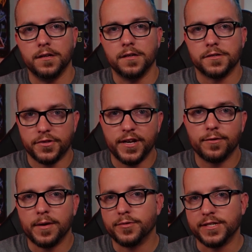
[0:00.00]
So there,
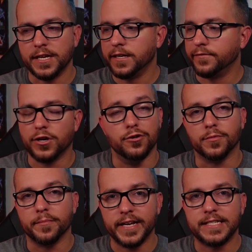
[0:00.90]
Representative
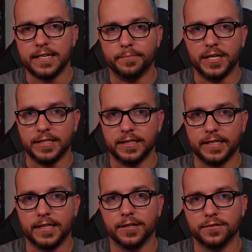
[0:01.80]
Comer makes it abundantly
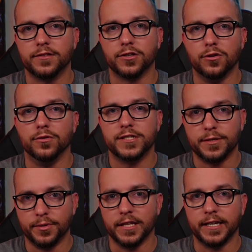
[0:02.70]
clear that the goal is to
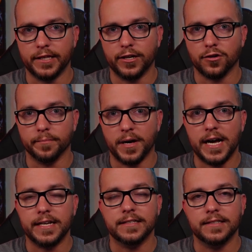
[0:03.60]
politically hurt
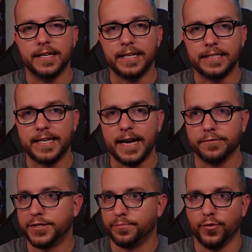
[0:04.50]
Biden. And he
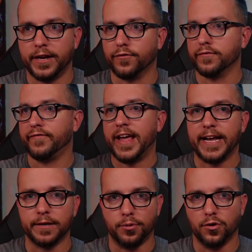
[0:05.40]
touts whatever
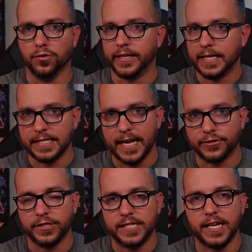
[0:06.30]
vague poll. He doesn't
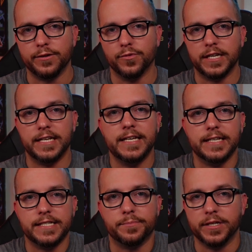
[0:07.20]
actually cite what it
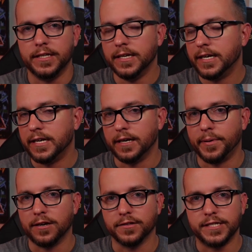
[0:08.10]
is, but
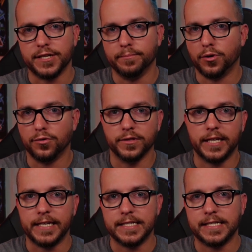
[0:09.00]
apparently some poll that
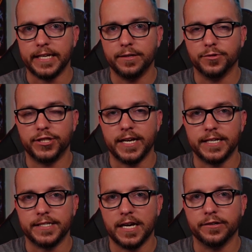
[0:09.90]
he's seen, which
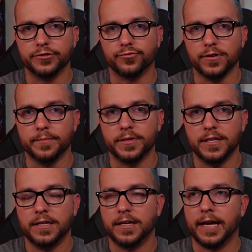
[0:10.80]
has Donald Trump
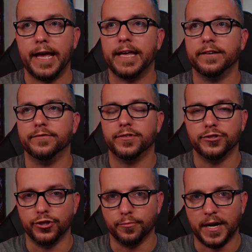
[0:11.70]
ahead of
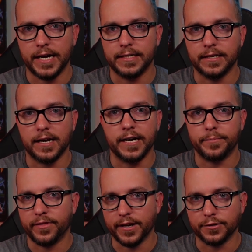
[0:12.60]
Joe Biden in a
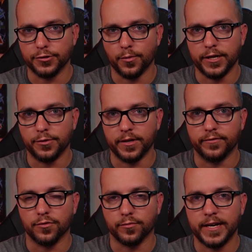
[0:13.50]
hypothetical
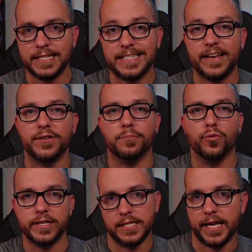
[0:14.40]
2024 race, 7
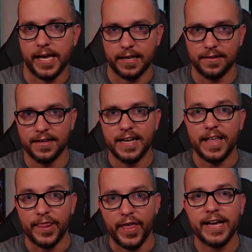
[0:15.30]
points ahead.
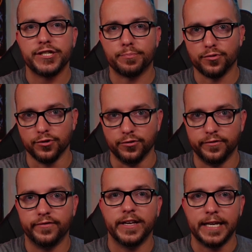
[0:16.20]
That's
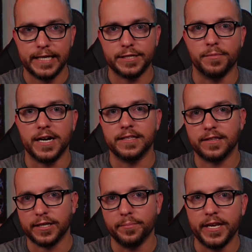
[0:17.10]
proof, in his mind, that
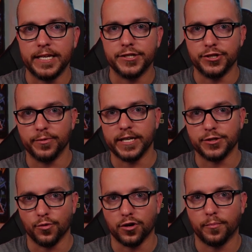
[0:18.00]
the committee is doing
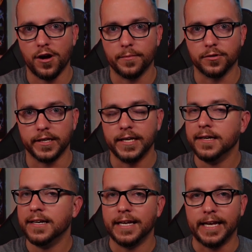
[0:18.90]
its work properly,
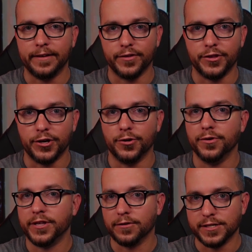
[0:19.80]
even though
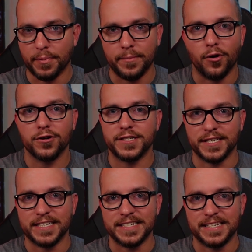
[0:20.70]
there is
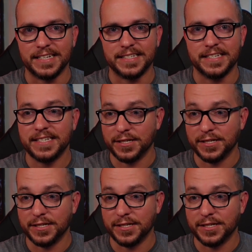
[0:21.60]
bipartisan consensus.